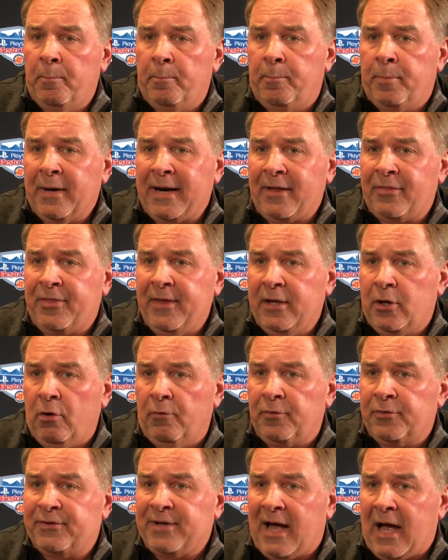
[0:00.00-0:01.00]
But I think
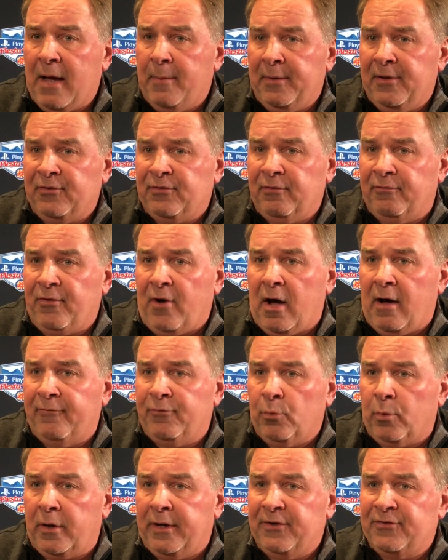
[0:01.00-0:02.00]
over time he's evolved
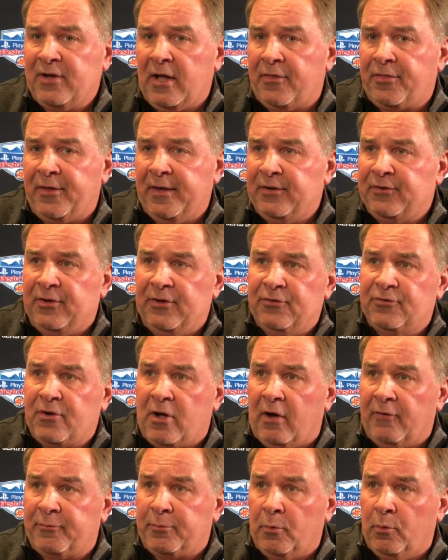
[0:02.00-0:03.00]
to where he's got things he's
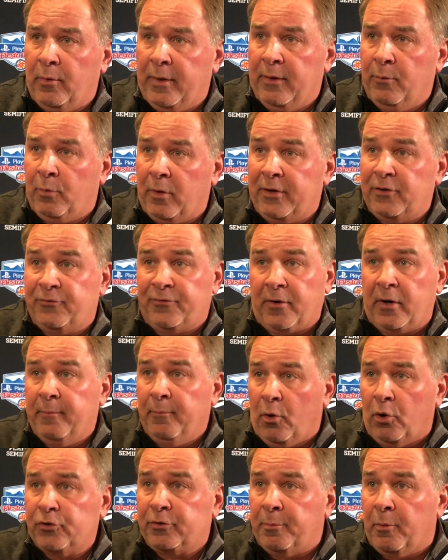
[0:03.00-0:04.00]
comfortable in, where he's very
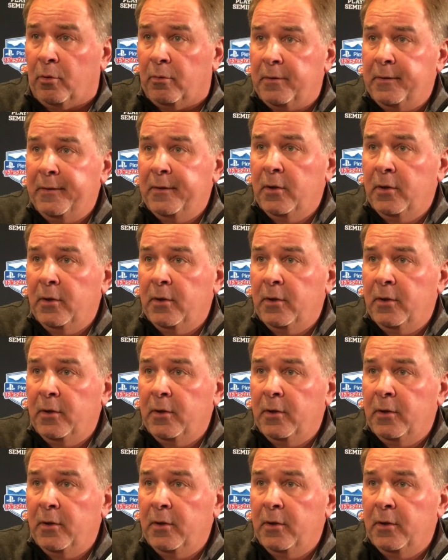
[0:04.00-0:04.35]
multiple.